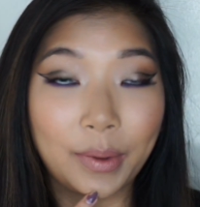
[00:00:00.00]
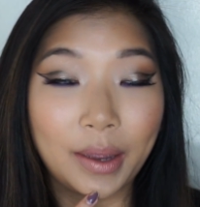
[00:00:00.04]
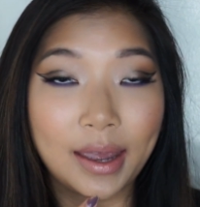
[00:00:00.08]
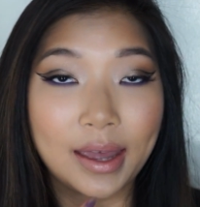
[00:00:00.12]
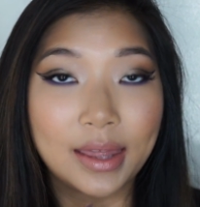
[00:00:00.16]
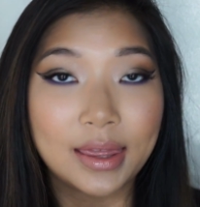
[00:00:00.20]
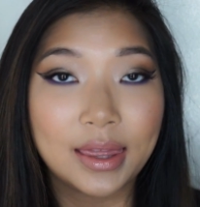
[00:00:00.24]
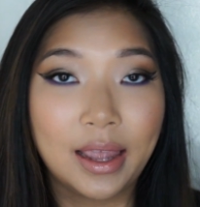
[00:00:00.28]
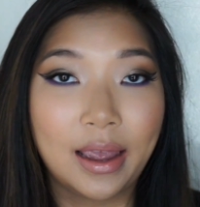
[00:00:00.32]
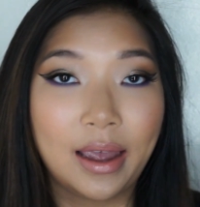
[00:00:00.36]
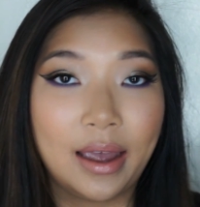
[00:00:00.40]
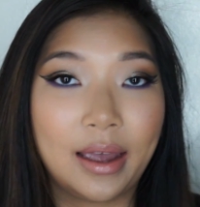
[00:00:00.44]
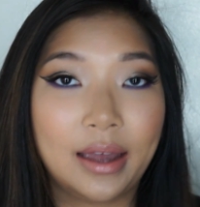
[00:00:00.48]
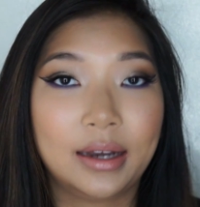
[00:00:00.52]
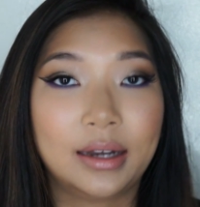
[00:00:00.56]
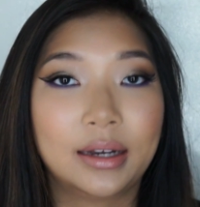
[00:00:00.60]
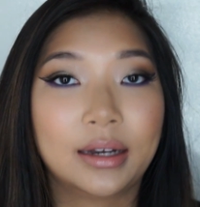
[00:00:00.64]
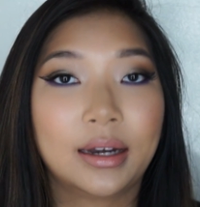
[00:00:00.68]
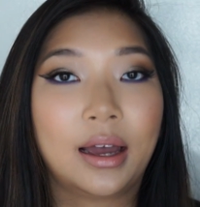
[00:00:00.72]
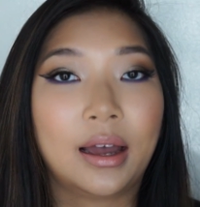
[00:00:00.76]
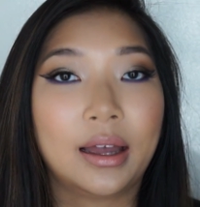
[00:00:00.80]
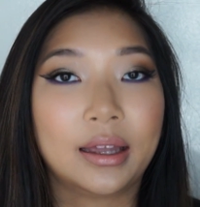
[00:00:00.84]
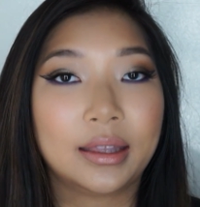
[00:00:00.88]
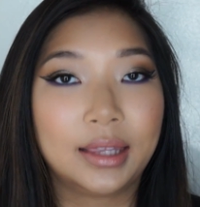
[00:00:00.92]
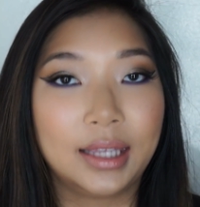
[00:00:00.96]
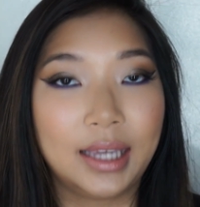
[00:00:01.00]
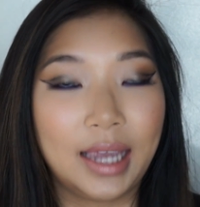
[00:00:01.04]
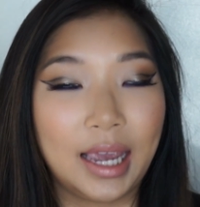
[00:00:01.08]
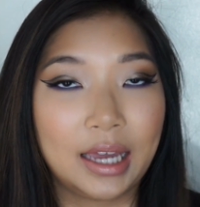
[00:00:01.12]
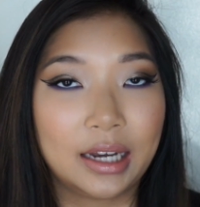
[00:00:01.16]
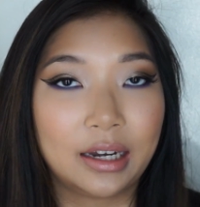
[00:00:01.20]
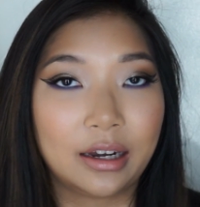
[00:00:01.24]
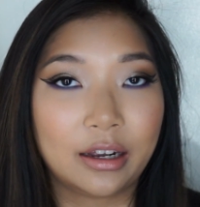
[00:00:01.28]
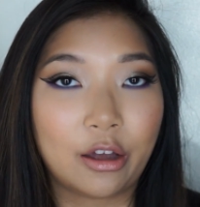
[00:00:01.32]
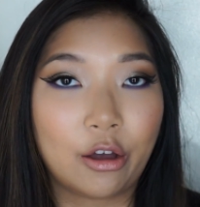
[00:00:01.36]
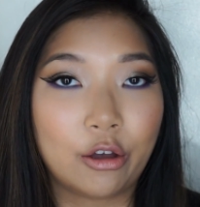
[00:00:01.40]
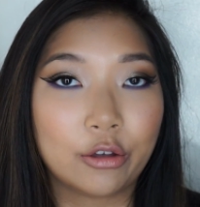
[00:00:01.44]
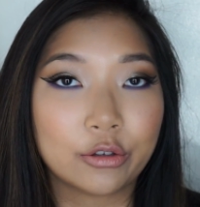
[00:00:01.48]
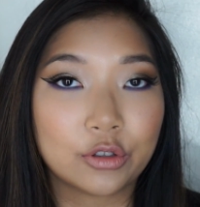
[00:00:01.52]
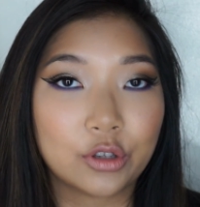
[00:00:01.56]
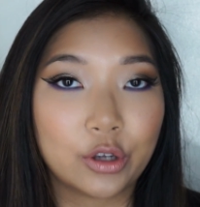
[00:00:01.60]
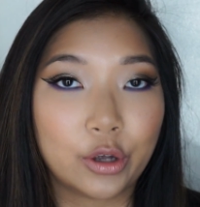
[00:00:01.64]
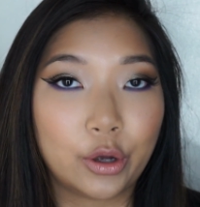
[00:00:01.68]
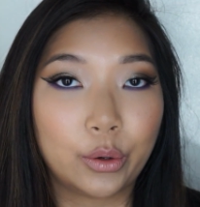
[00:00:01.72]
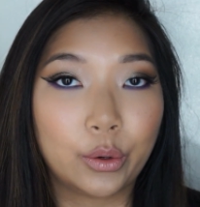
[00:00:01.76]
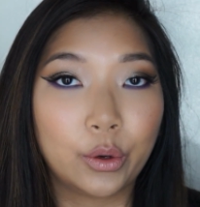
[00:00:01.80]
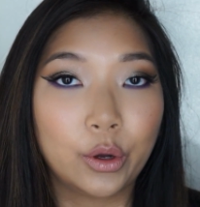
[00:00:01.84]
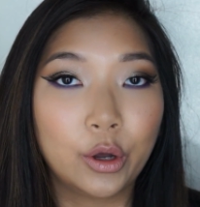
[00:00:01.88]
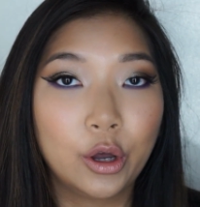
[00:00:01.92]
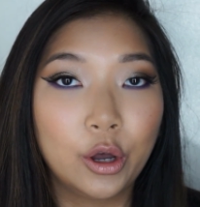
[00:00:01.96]
and then at the end I
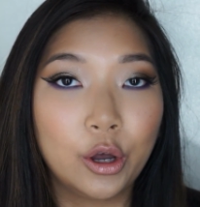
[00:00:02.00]
also